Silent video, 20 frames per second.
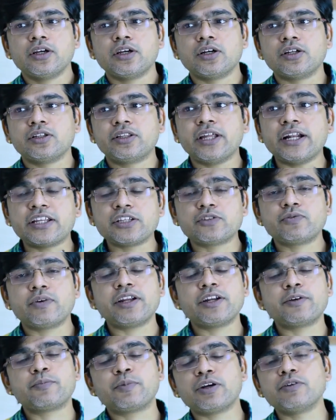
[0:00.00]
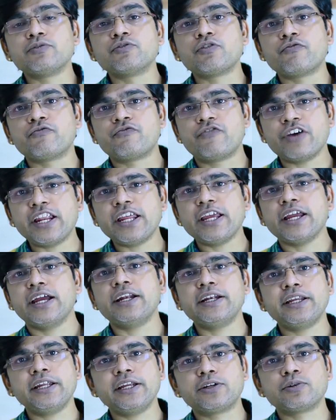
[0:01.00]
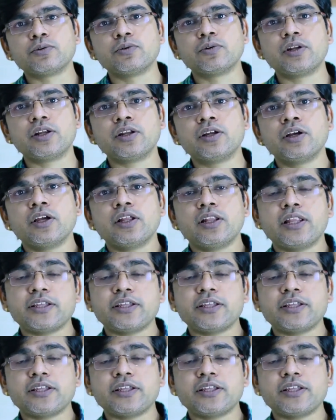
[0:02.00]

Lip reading: that is where it becomes a very handy tool.